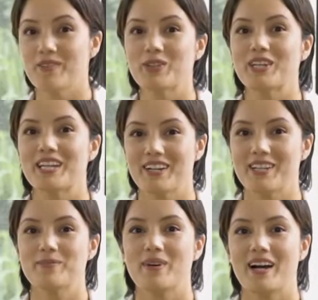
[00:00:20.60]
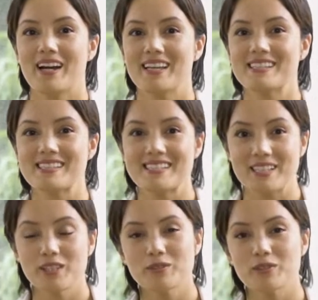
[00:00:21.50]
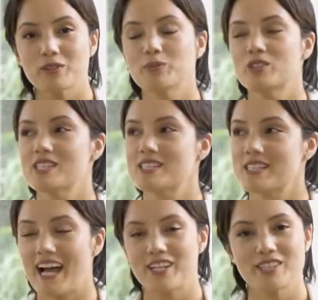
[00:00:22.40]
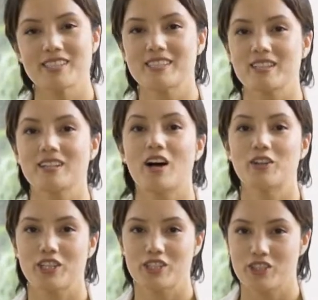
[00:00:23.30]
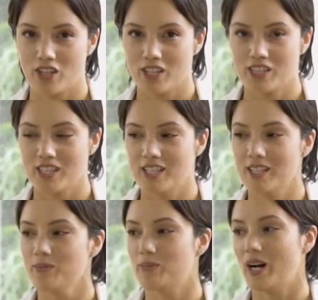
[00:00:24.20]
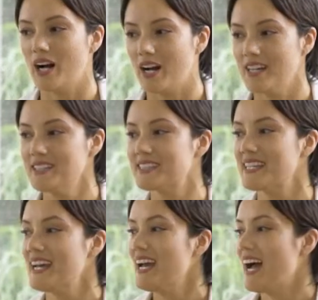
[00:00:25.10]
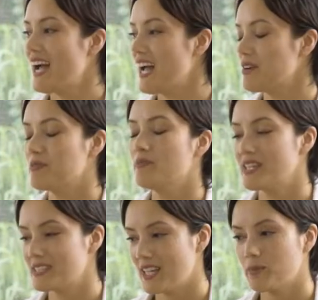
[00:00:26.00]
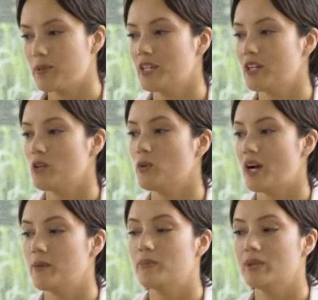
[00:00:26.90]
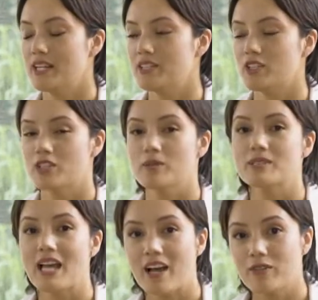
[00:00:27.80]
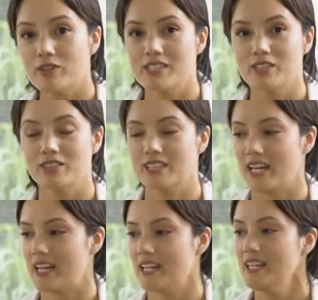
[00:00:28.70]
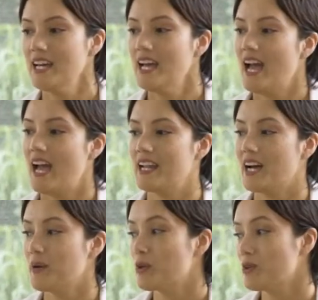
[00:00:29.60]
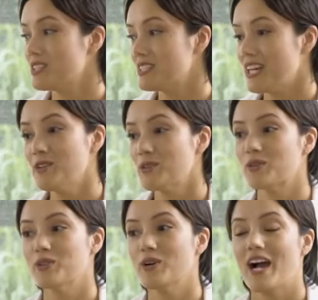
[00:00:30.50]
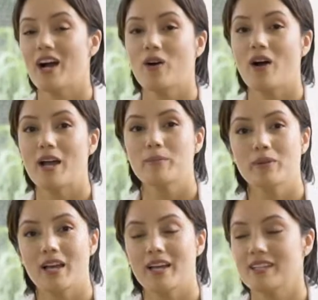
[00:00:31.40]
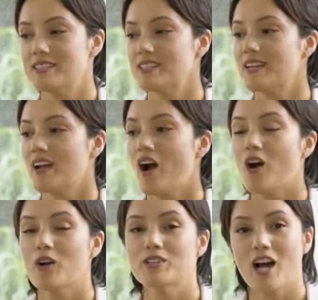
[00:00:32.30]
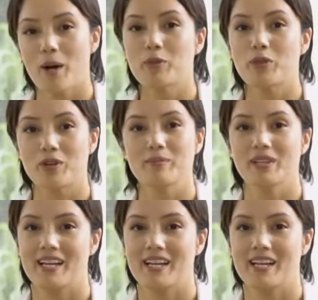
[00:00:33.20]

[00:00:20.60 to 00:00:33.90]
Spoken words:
have you here in my still room, which is actually still under construction, but I have my setup here where I blend herbs every single day, and I'm going to take you through how I blend our top 3